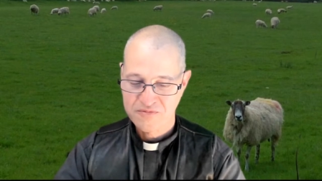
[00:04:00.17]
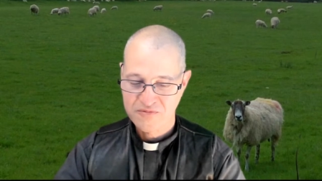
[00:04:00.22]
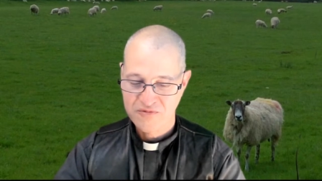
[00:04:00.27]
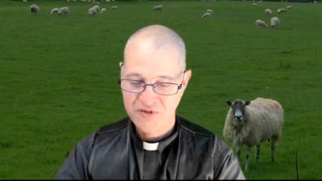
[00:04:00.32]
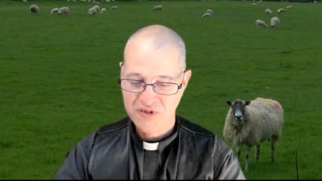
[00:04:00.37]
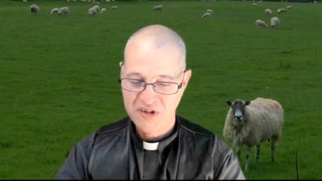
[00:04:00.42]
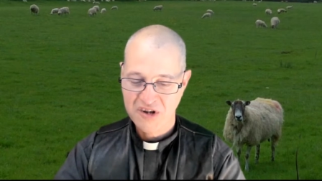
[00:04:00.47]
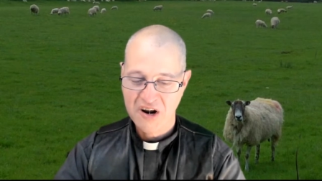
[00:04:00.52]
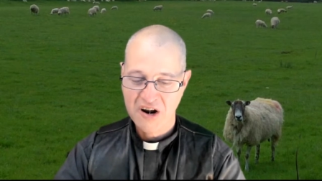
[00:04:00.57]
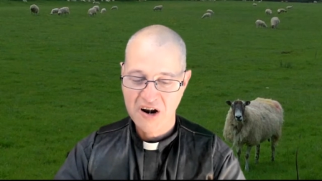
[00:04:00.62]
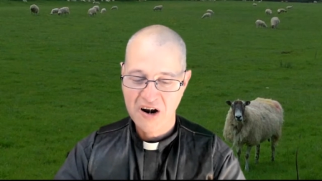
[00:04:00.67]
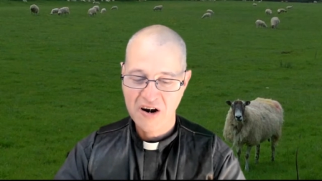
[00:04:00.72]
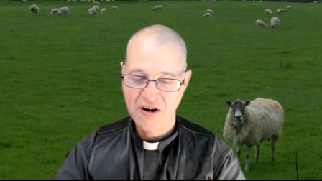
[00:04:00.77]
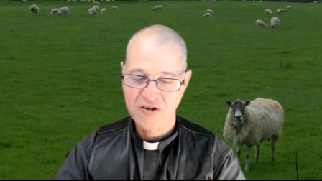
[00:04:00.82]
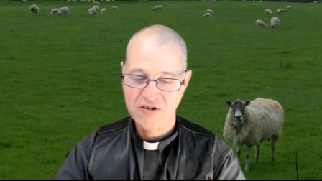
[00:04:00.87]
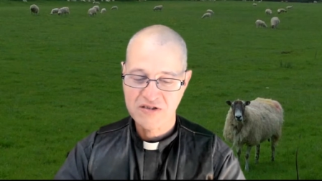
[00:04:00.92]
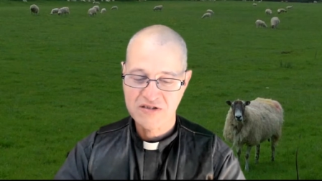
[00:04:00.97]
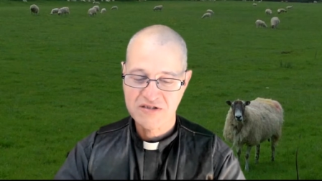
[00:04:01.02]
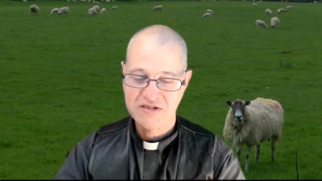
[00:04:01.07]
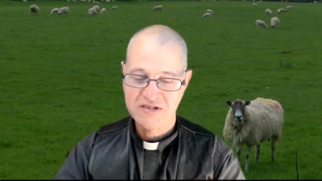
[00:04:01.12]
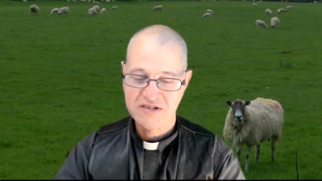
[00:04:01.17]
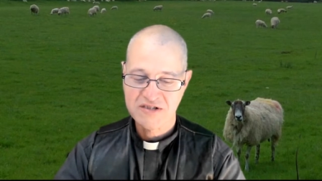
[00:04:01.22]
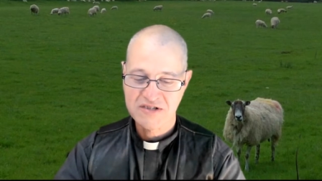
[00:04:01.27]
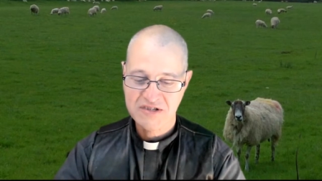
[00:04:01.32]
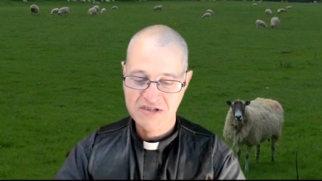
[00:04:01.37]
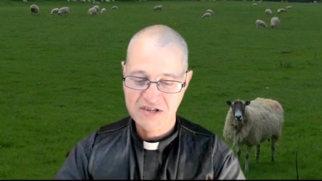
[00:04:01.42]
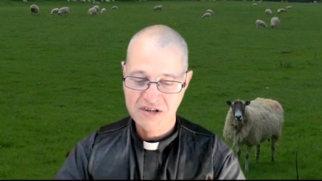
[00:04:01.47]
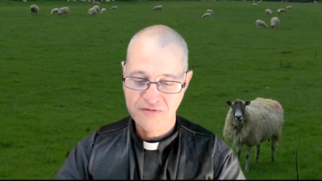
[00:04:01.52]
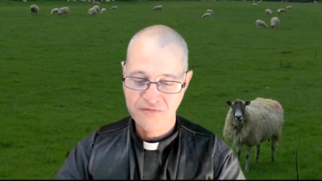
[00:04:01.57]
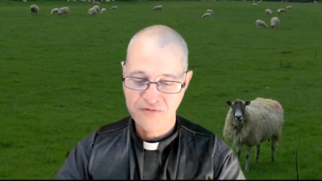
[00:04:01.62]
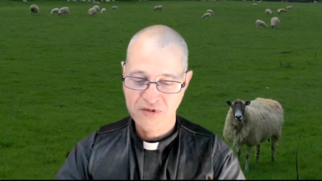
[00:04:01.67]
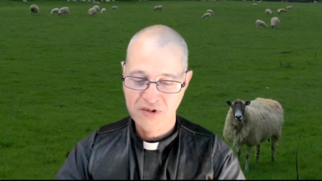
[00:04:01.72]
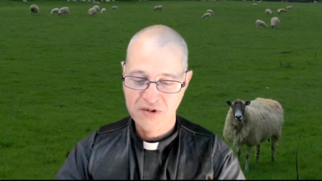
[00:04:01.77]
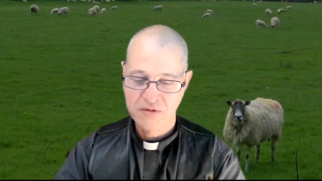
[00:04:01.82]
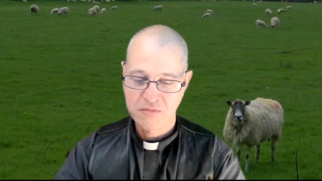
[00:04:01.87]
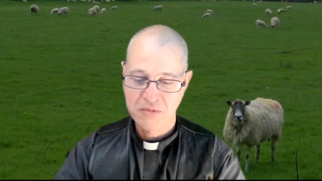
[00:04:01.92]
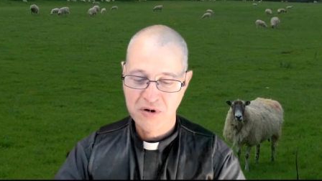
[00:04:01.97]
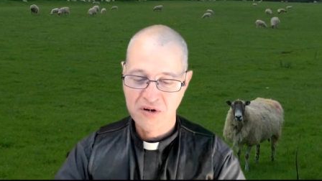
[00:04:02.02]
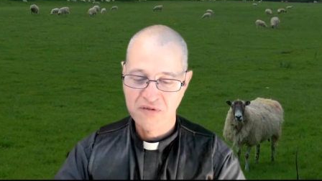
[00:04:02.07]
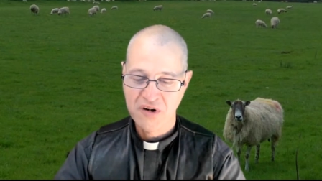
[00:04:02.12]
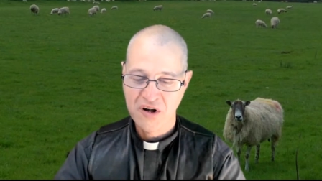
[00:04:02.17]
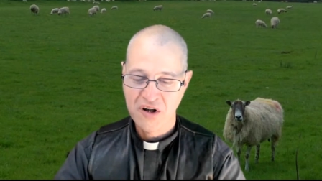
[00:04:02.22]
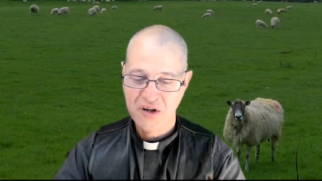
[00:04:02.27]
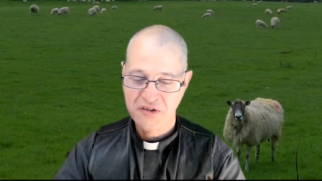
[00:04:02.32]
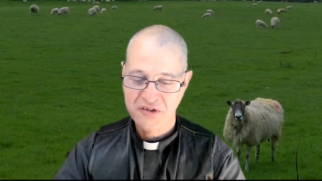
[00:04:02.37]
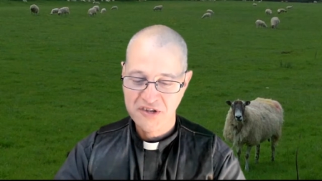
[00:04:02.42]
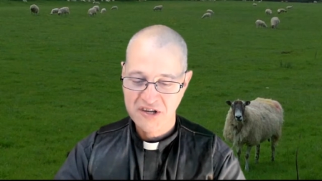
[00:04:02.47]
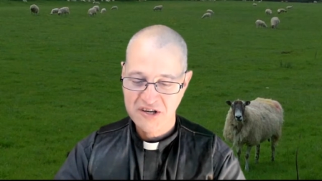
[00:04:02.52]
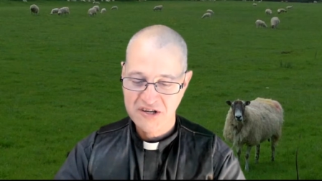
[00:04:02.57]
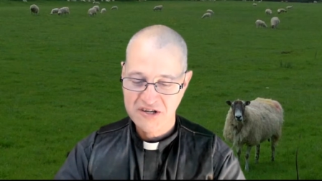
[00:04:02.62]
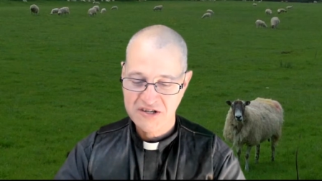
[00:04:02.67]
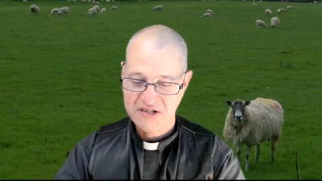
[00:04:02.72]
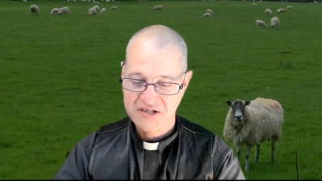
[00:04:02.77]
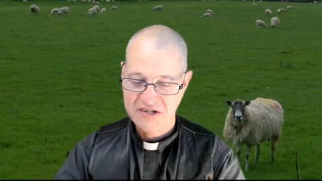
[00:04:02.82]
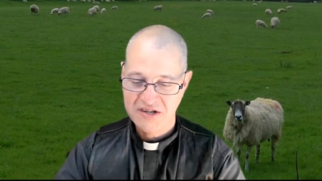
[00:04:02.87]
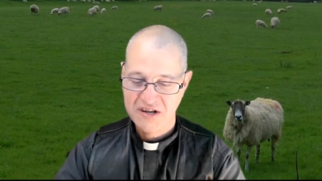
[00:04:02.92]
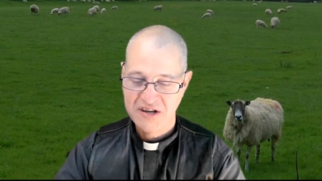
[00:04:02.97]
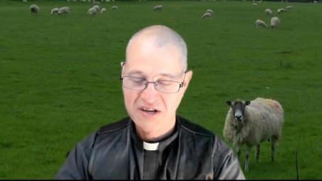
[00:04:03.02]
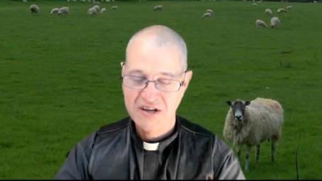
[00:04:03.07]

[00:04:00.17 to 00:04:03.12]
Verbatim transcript: For the heart is deceitful above all things